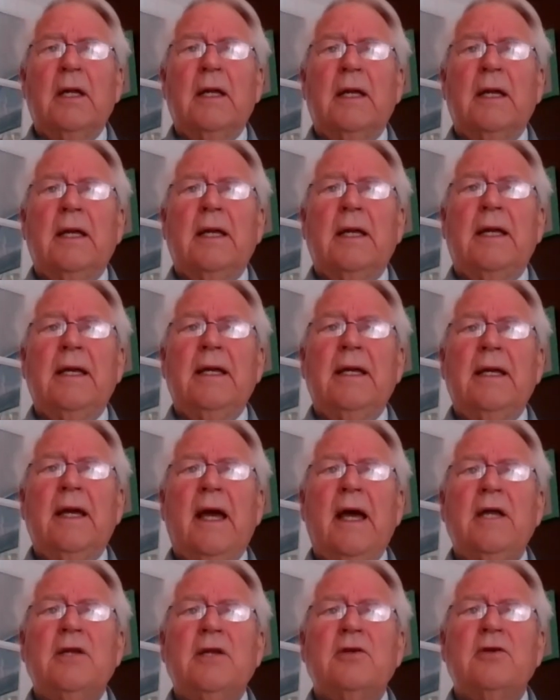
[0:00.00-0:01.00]
he
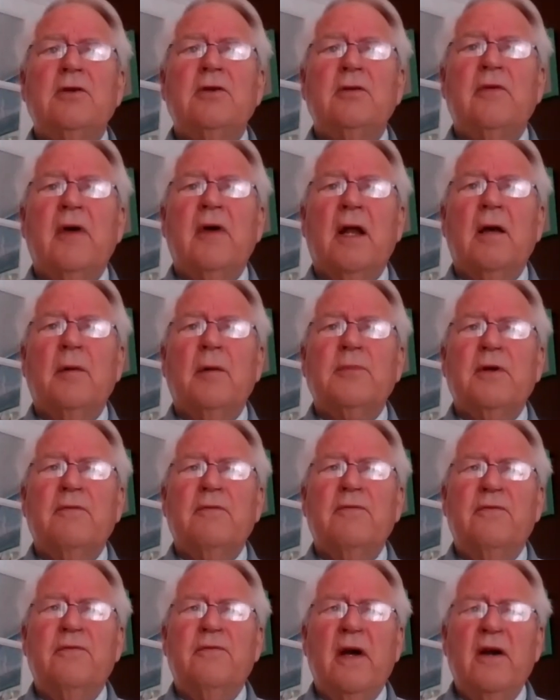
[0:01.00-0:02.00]
had developed a
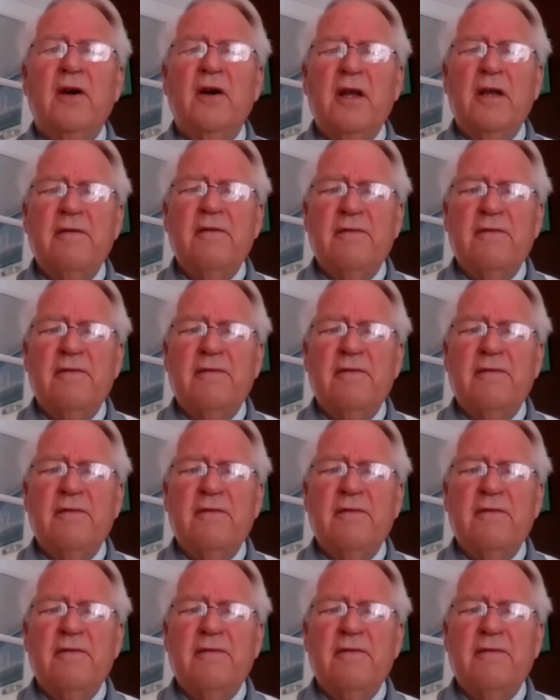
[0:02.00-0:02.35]
very,